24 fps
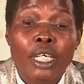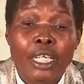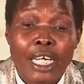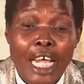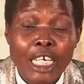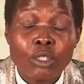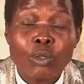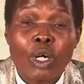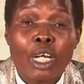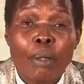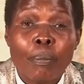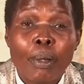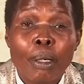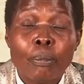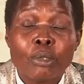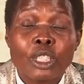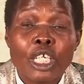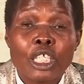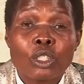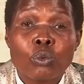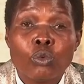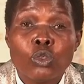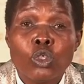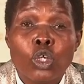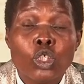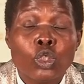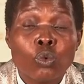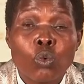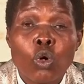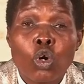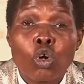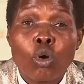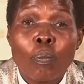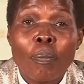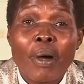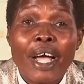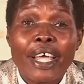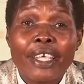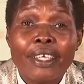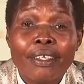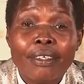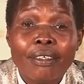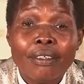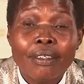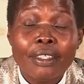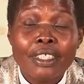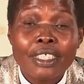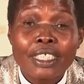that's what the Bible says, we don't walk by
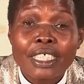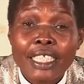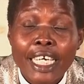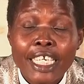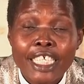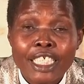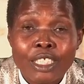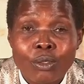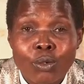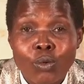sight,